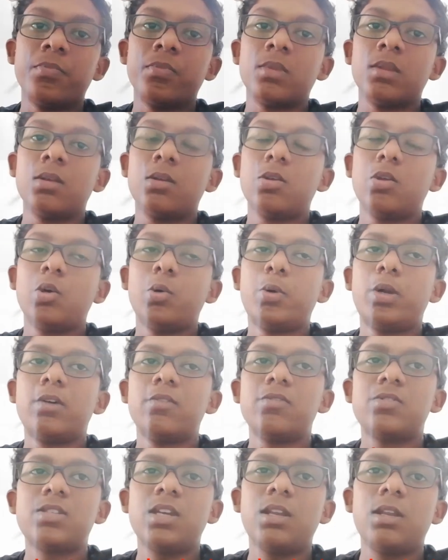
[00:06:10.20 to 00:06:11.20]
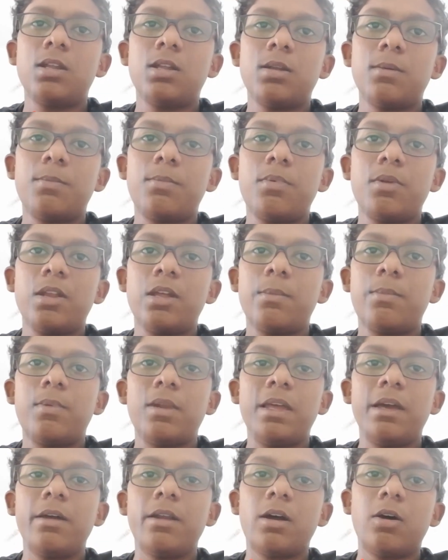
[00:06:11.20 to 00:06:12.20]
You would have seen in a
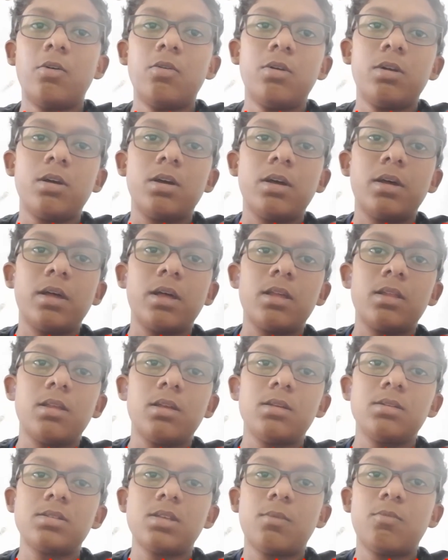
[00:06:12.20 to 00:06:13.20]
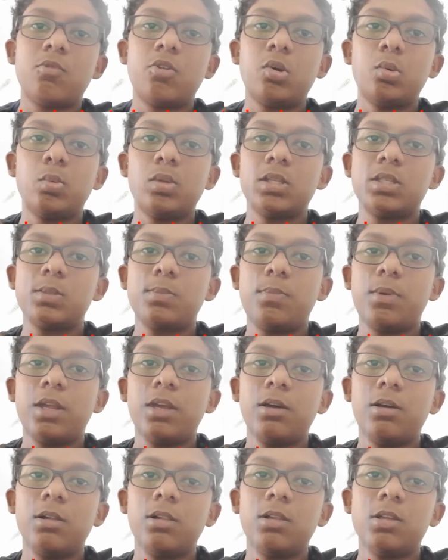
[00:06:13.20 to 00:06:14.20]
playground someone will
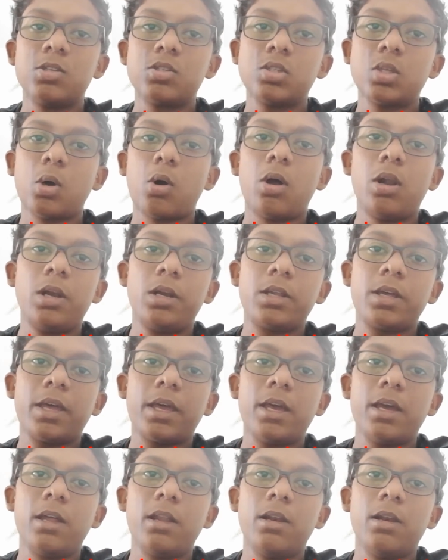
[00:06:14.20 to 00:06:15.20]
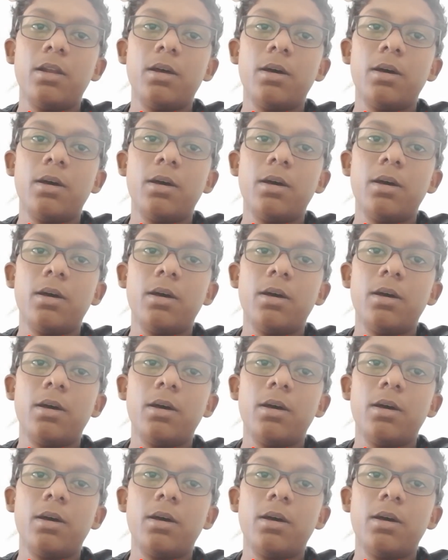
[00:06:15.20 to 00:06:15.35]
sprinkle the salt and